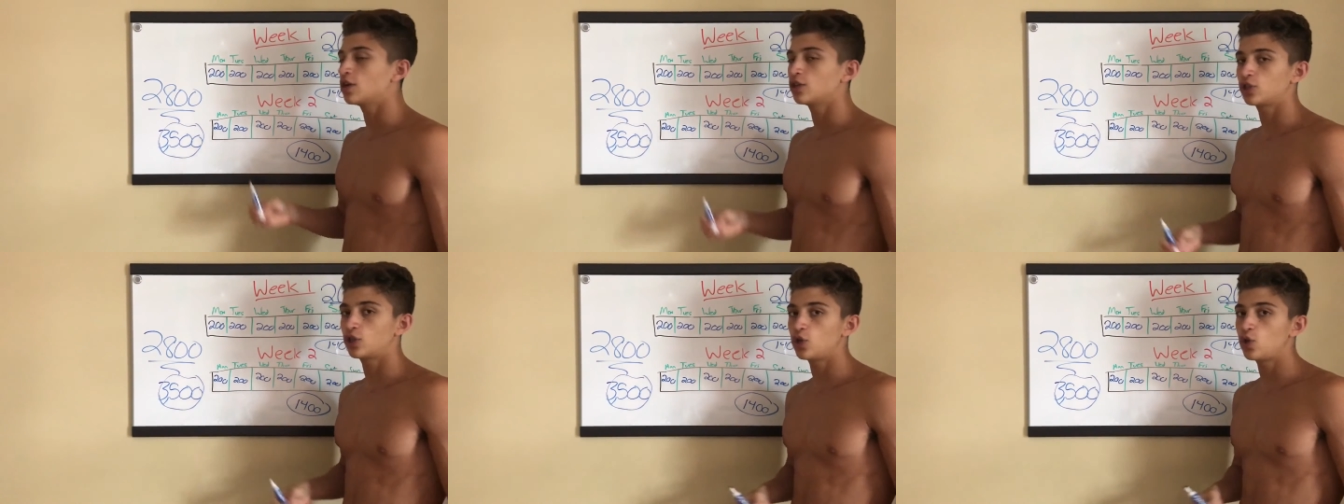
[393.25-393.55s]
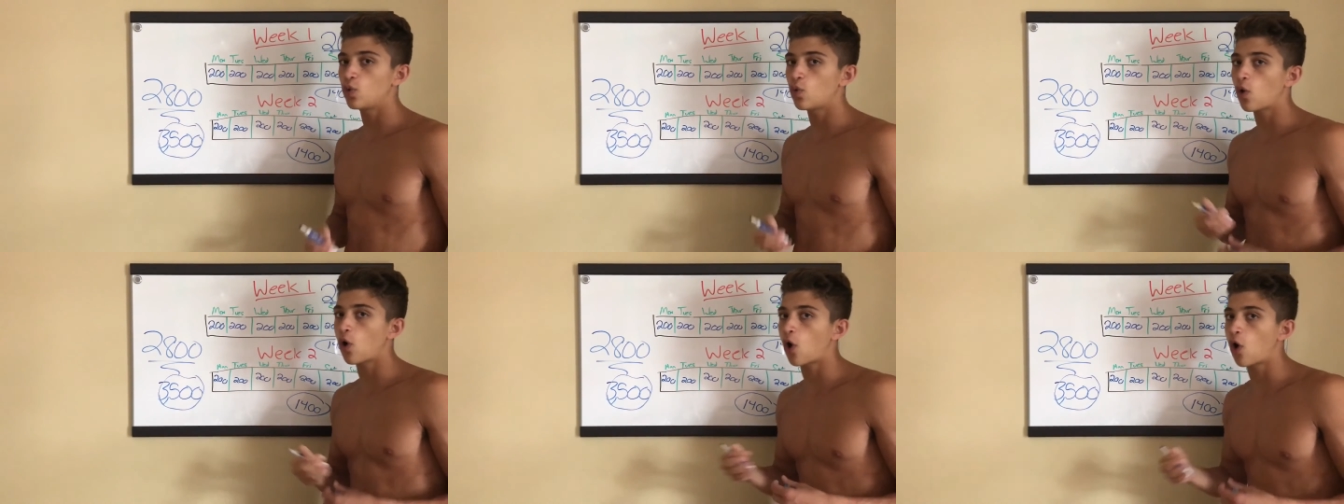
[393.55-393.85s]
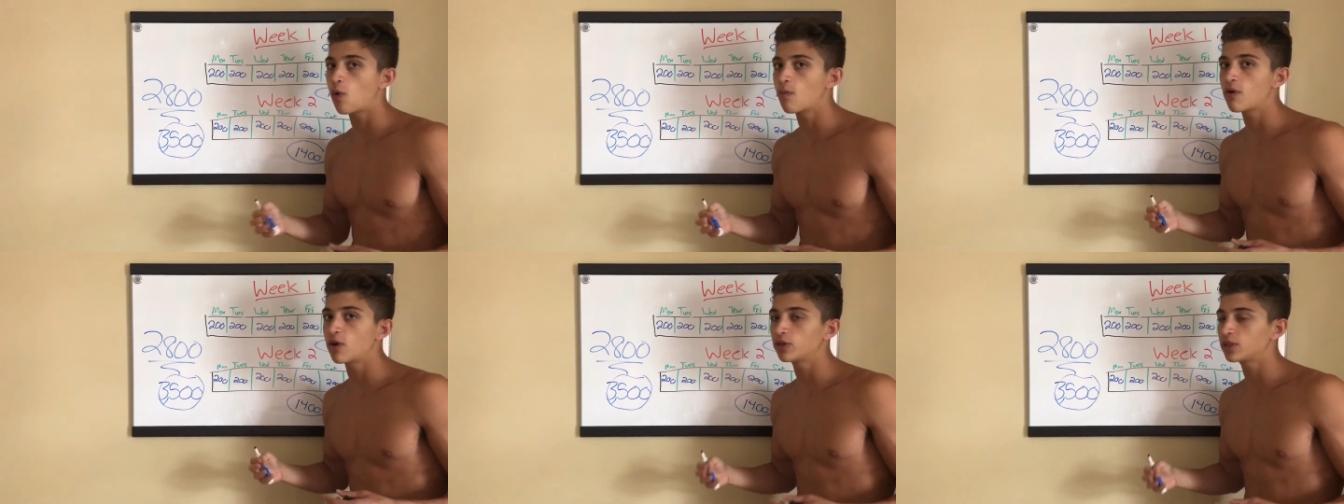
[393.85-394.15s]
So you
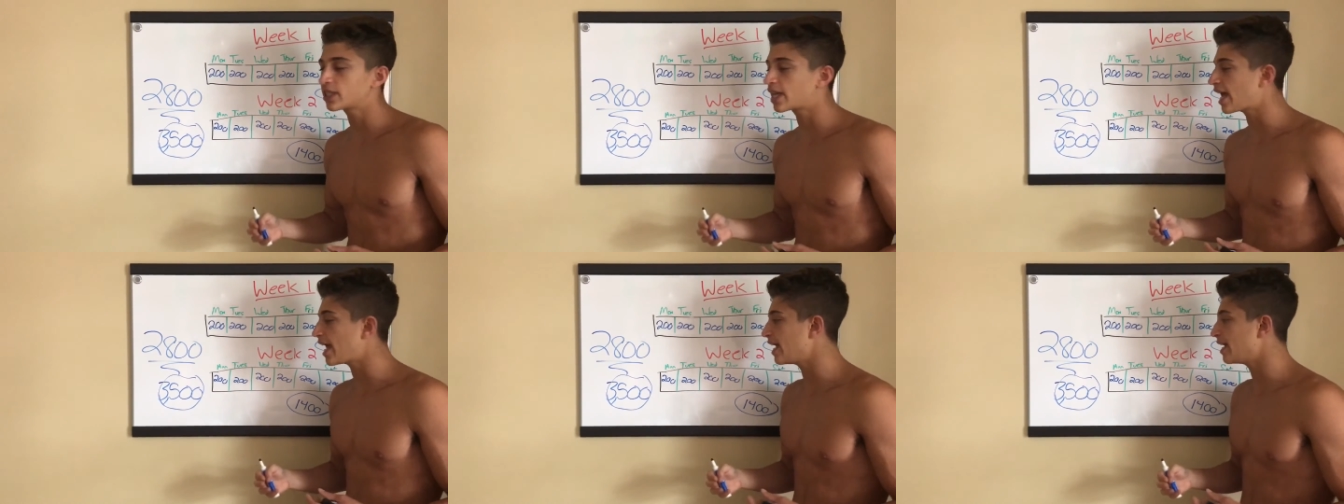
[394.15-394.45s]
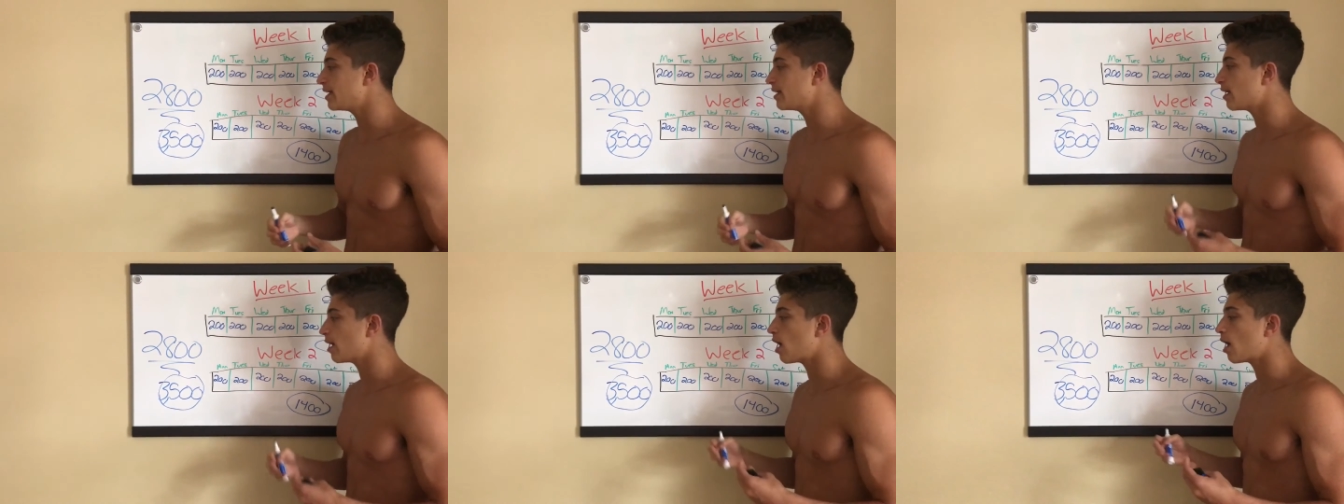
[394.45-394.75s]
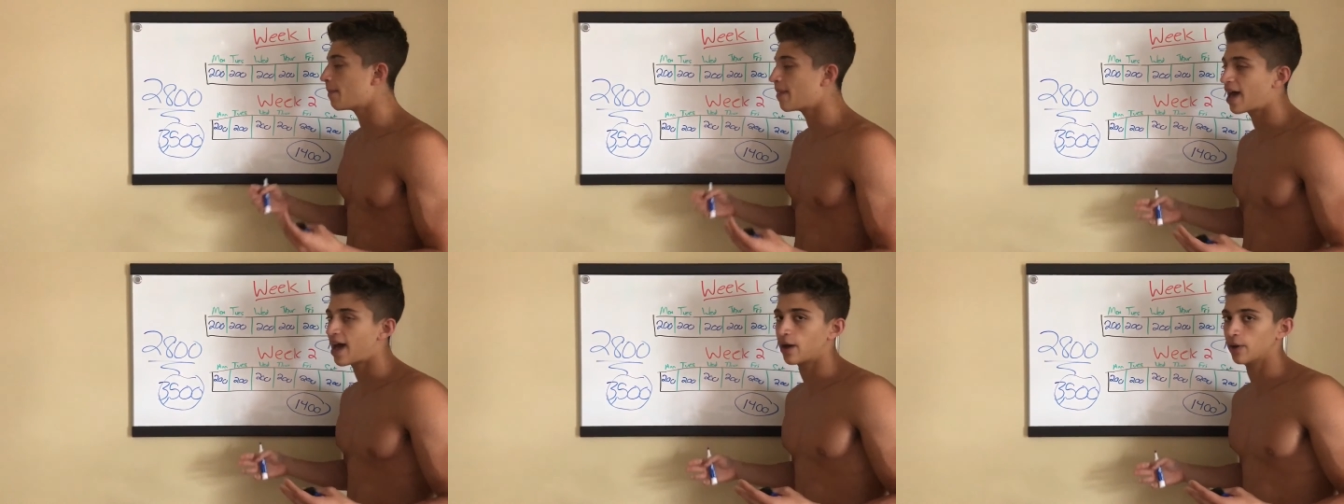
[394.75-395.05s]
almost gained
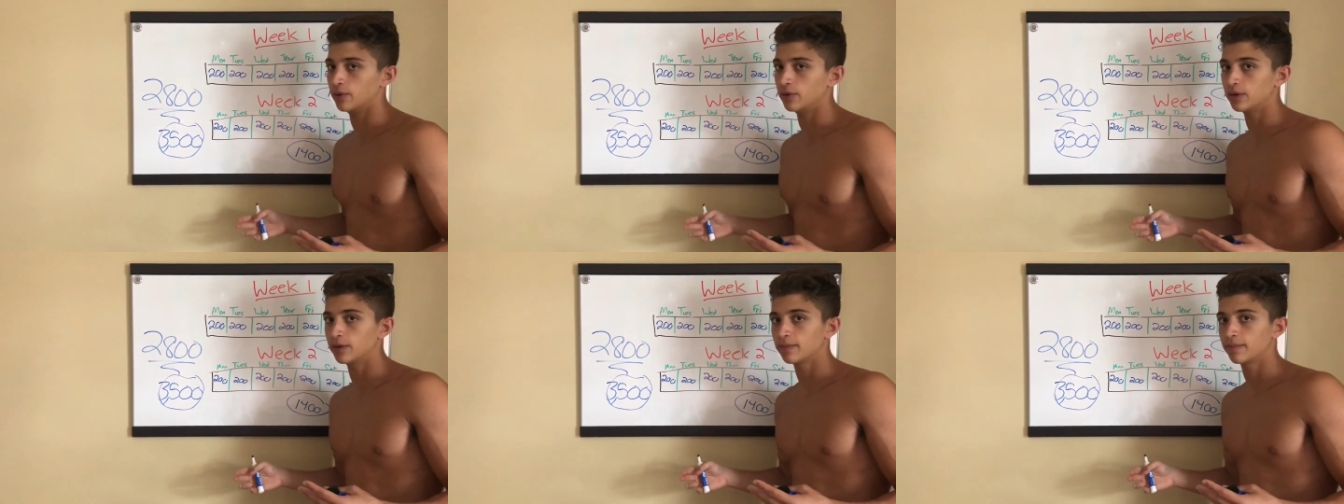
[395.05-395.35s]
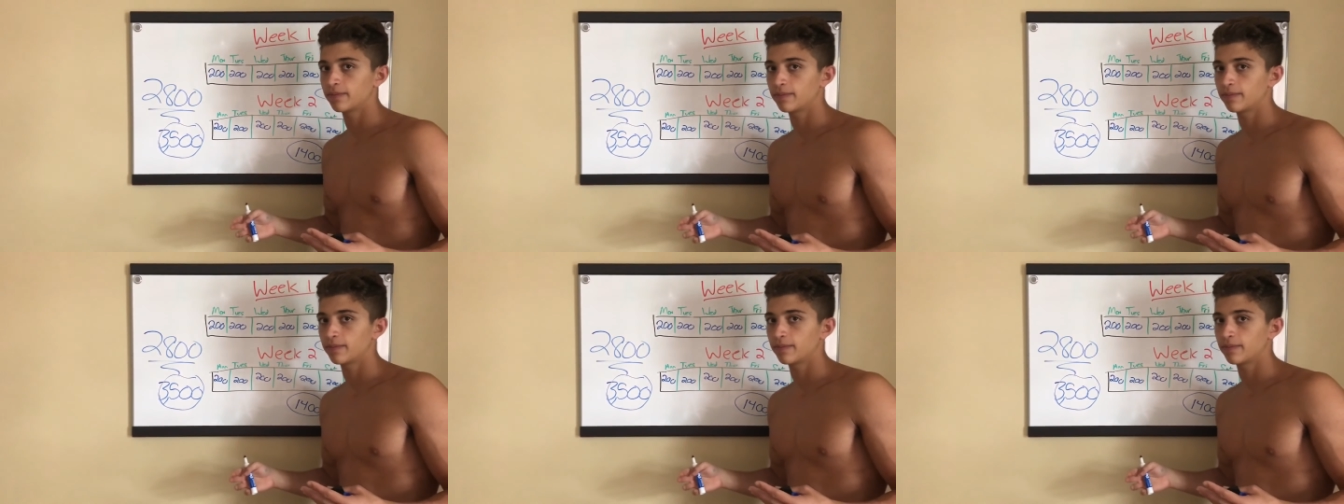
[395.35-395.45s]
a pound.